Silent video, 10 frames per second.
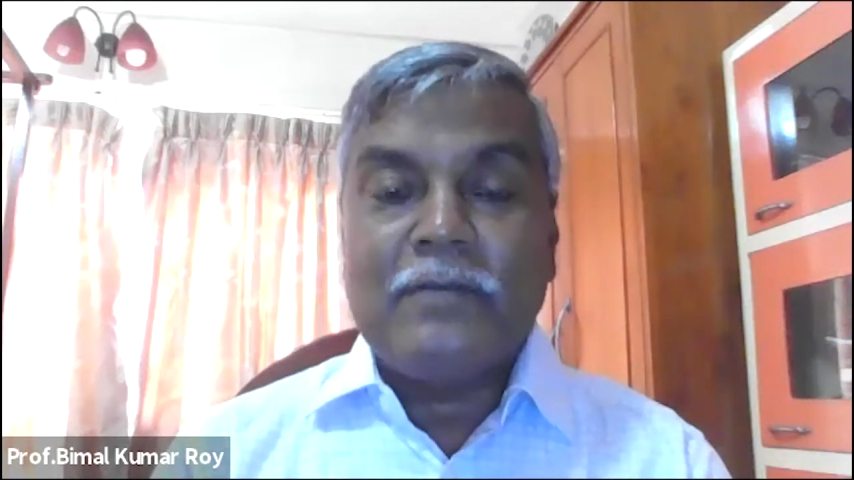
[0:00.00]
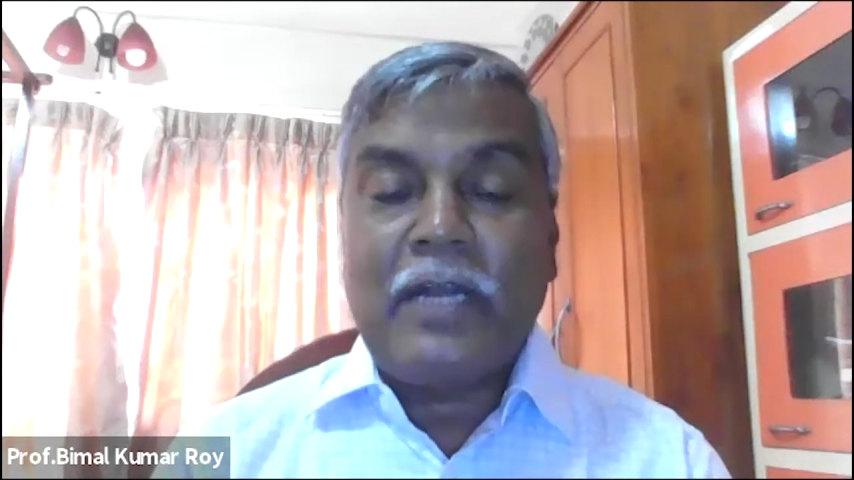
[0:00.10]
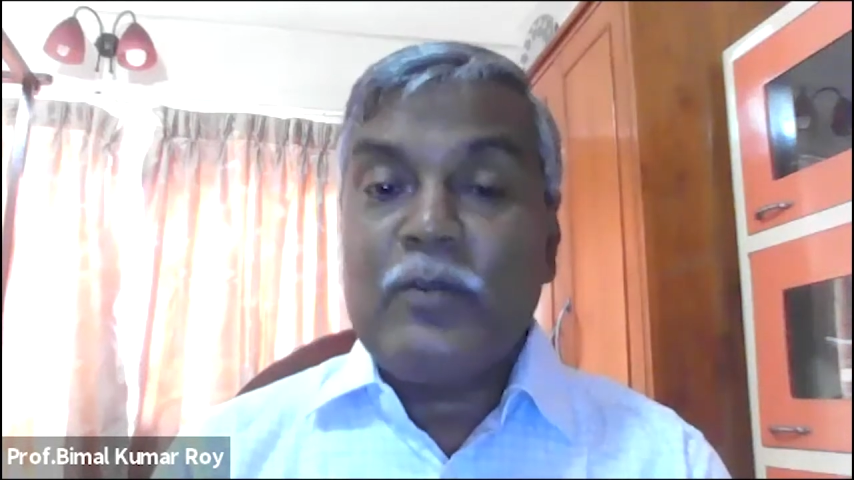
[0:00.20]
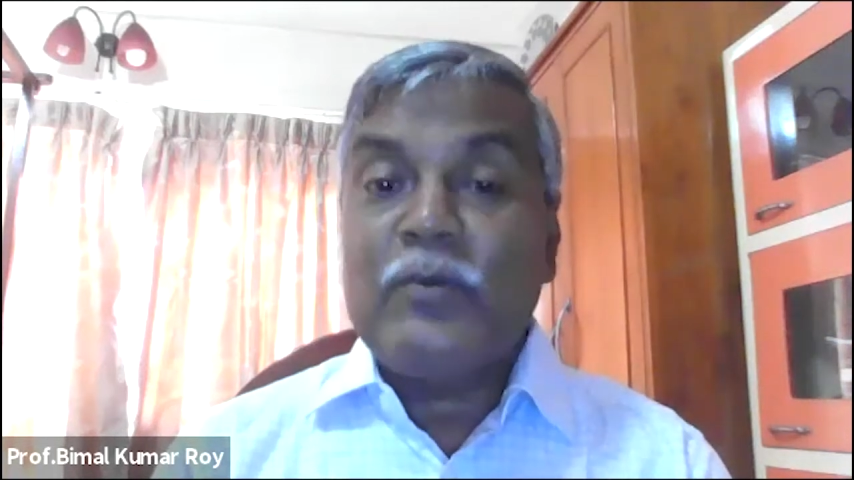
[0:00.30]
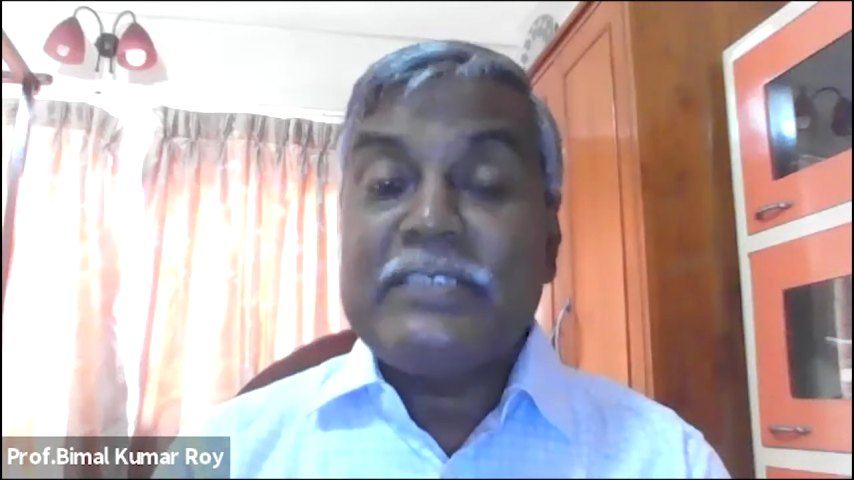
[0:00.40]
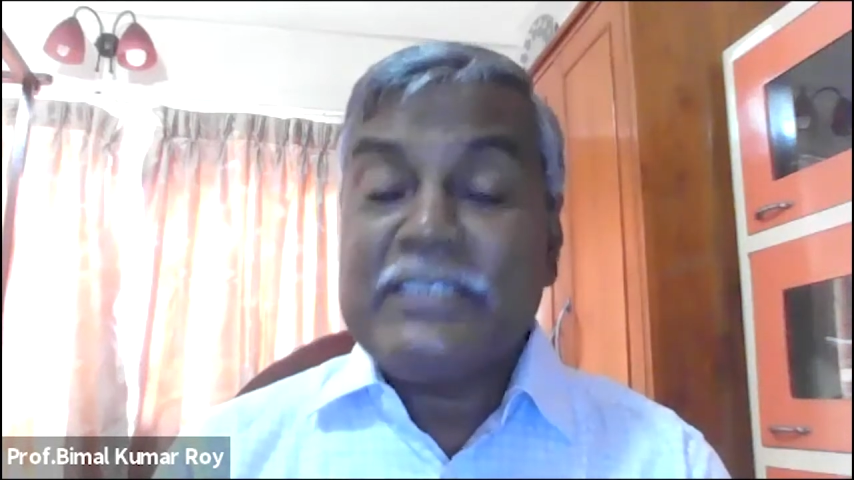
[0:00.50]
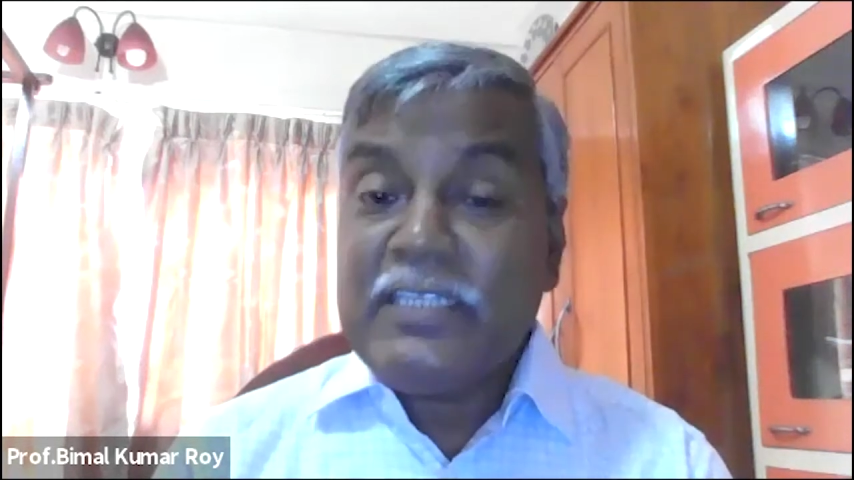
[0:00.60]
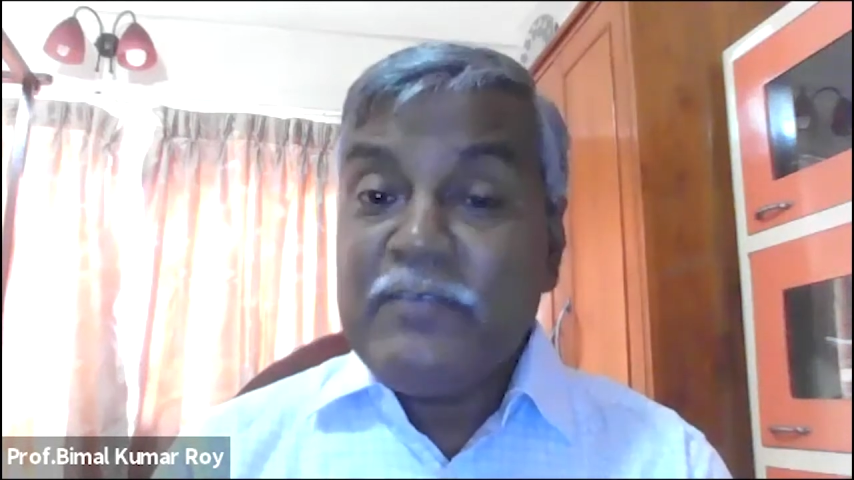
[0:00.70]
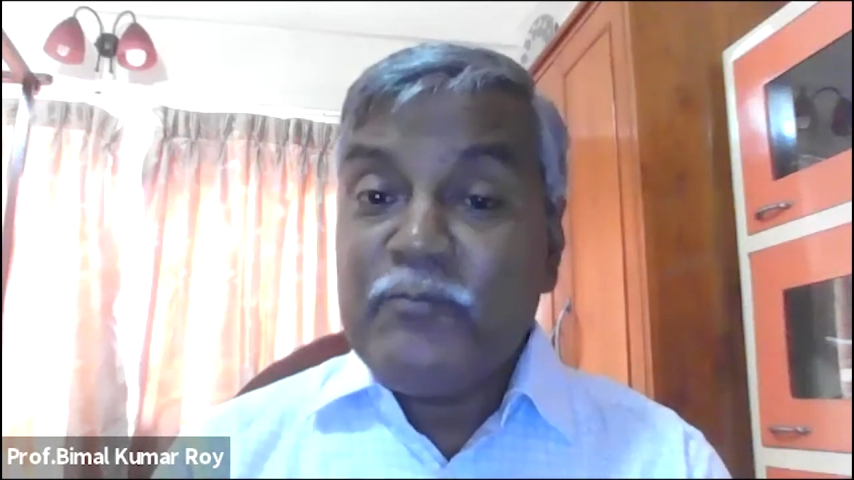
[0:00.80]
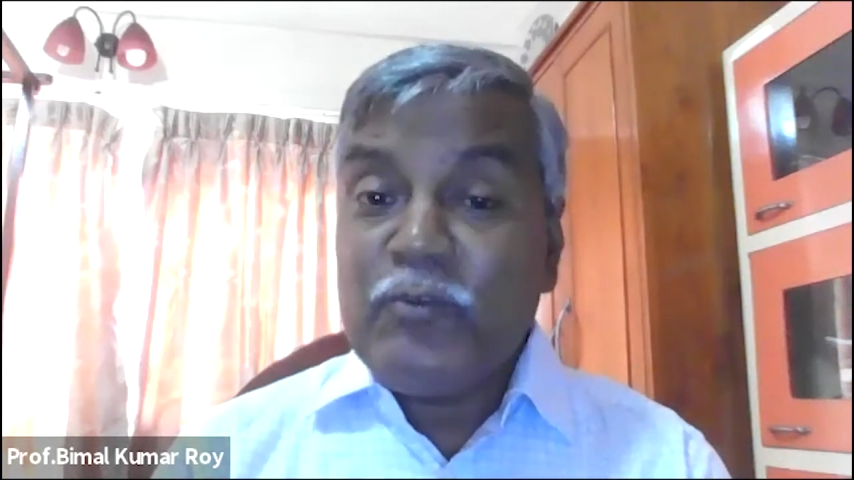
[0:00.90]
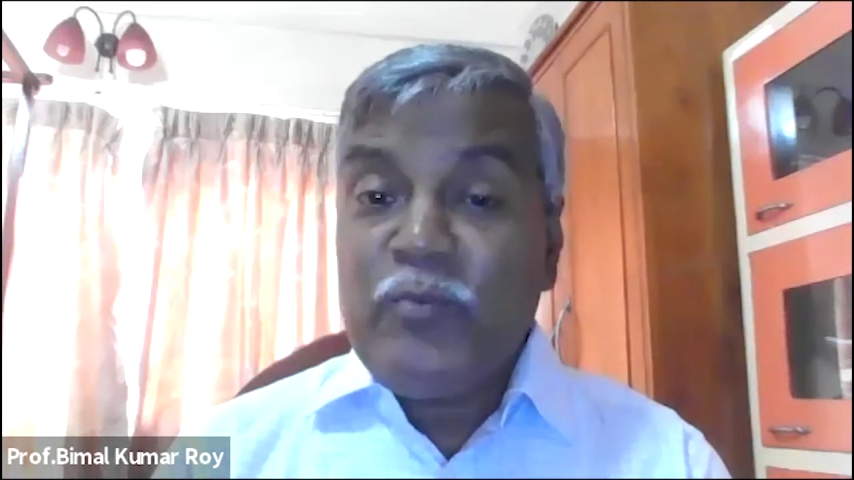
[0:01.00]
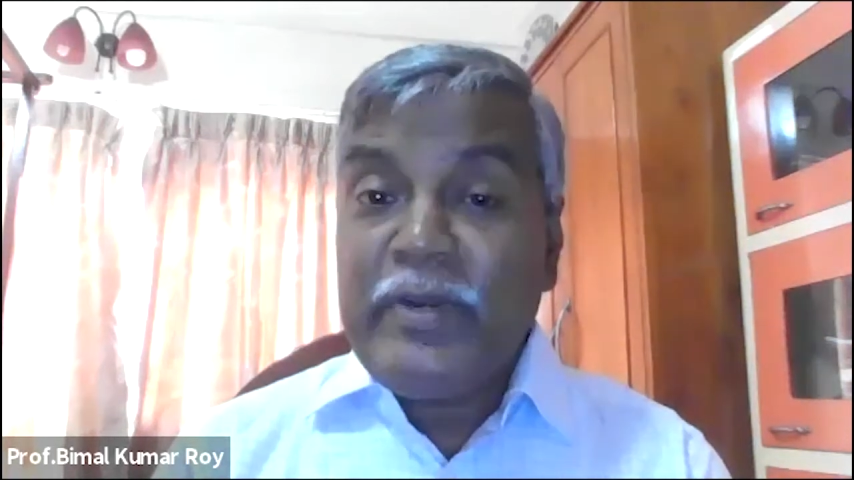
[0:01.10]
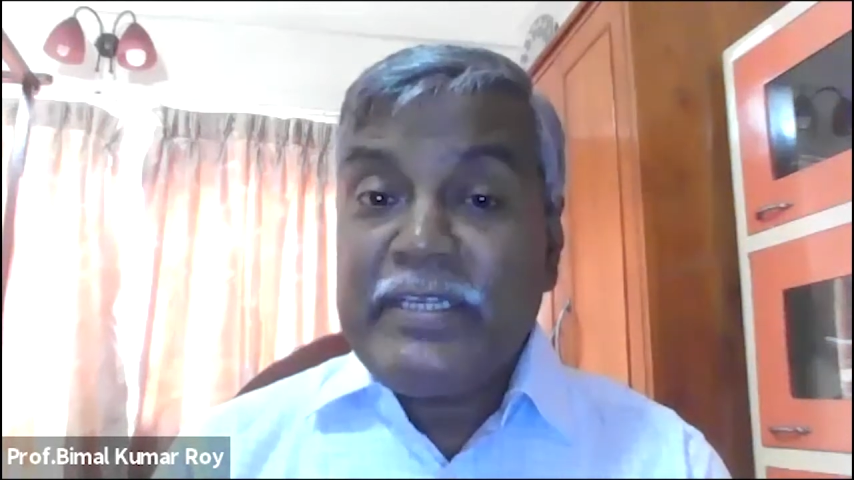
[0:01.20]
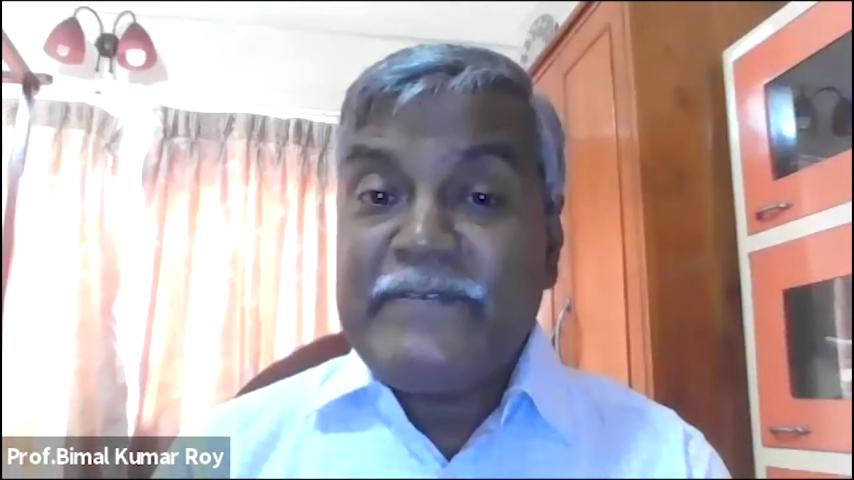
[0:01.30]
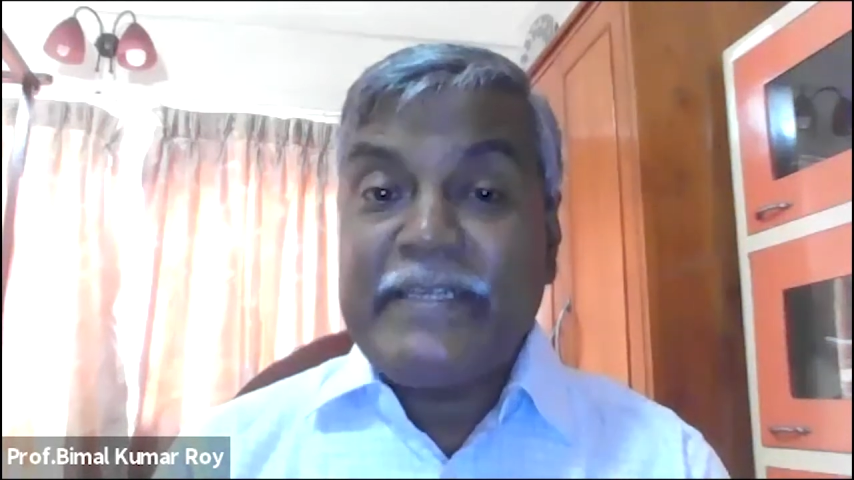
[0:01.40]
I won't say the
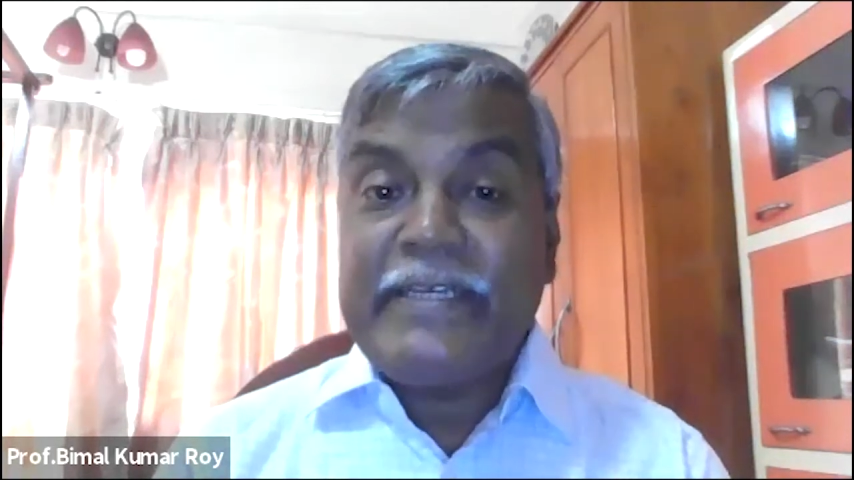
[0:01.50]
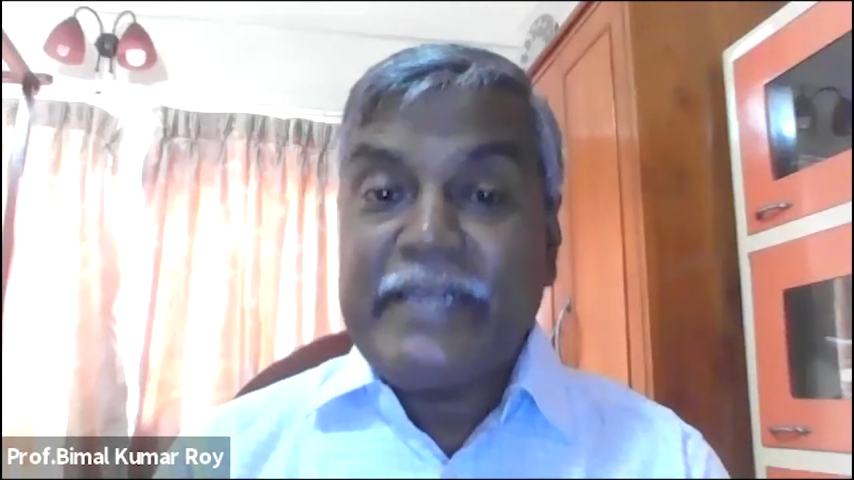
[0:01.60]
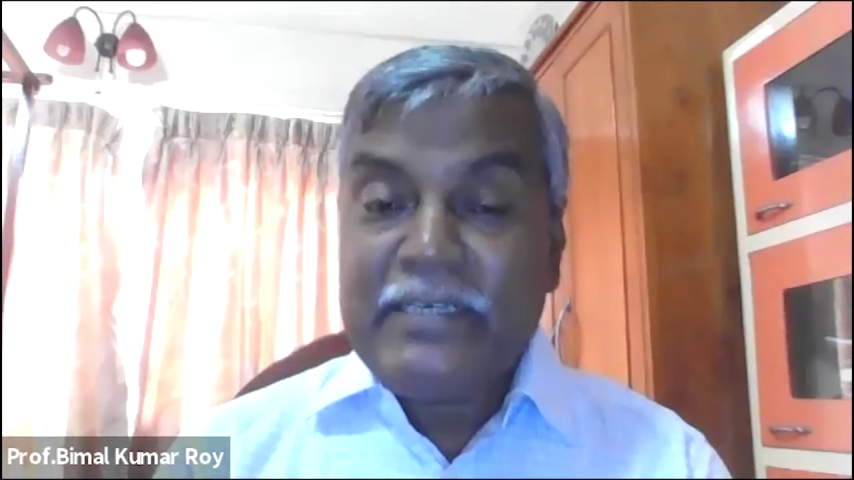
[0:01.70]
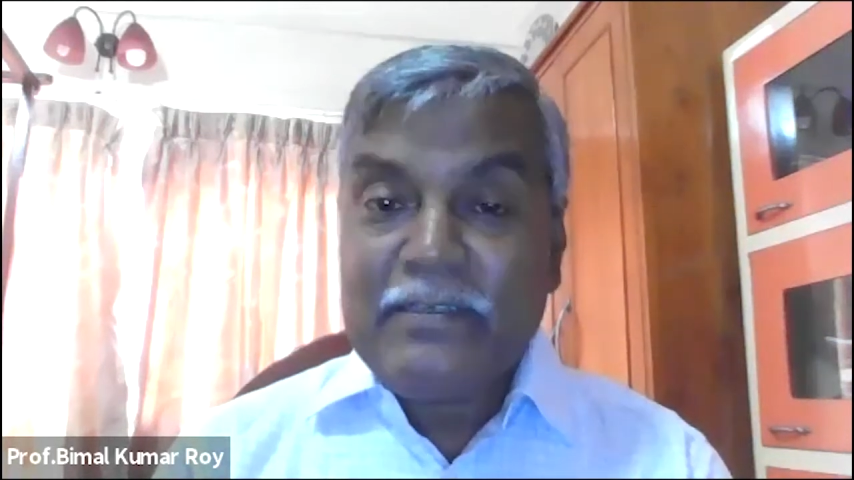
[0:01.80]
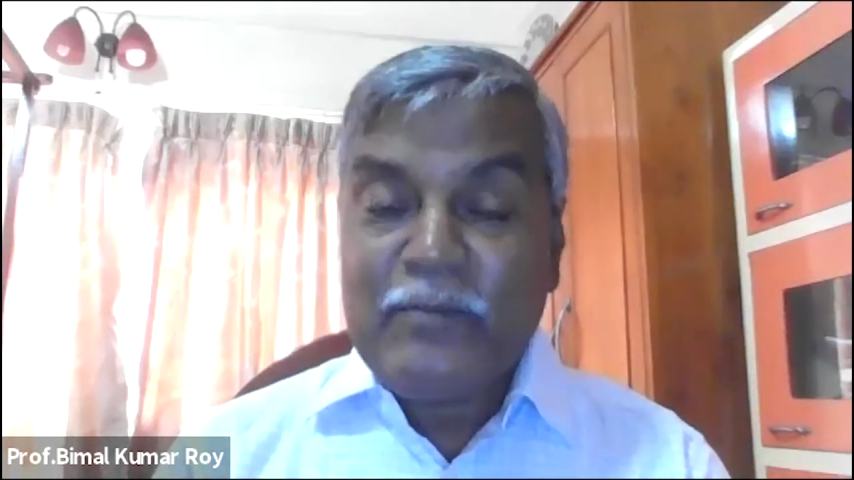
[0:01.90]
improvement is very great,